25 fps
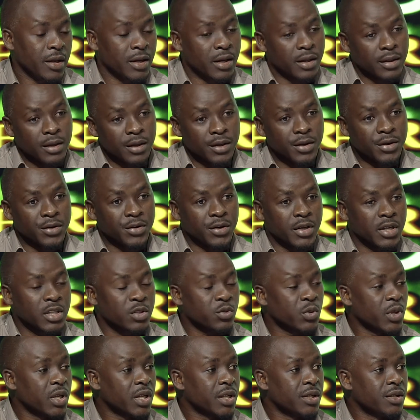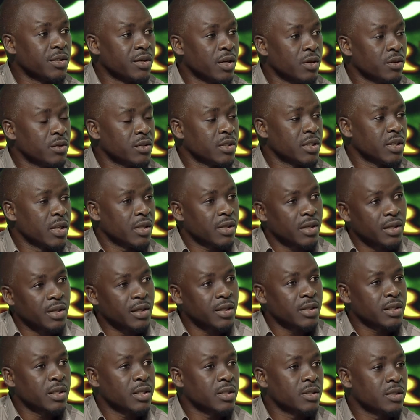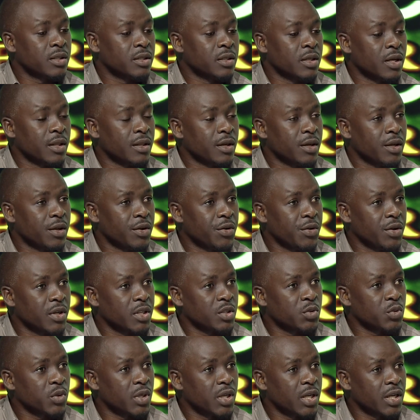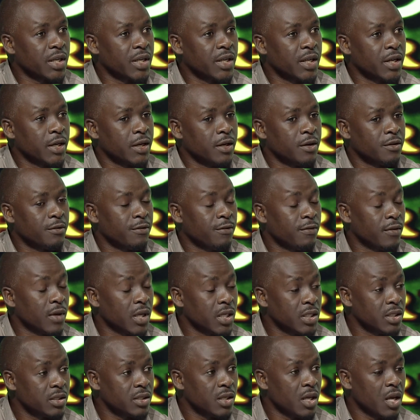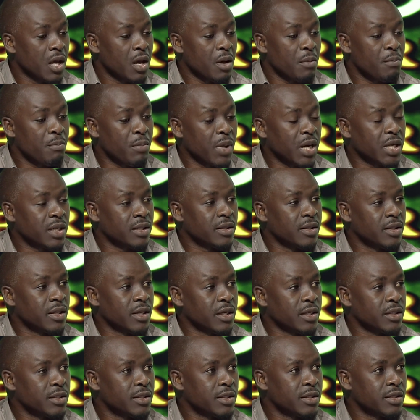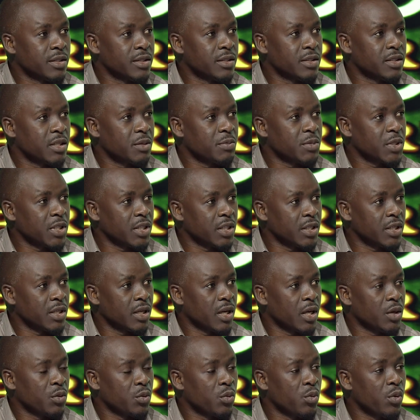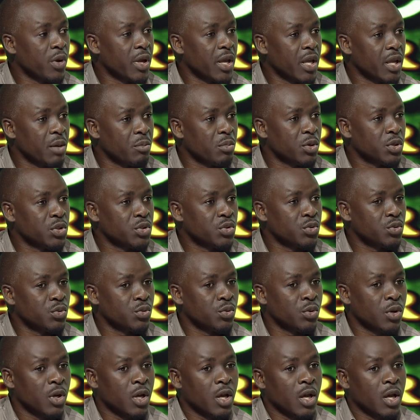other areas, we had droughts. In other areas, we had floods. But the agency stepped in, and we were able to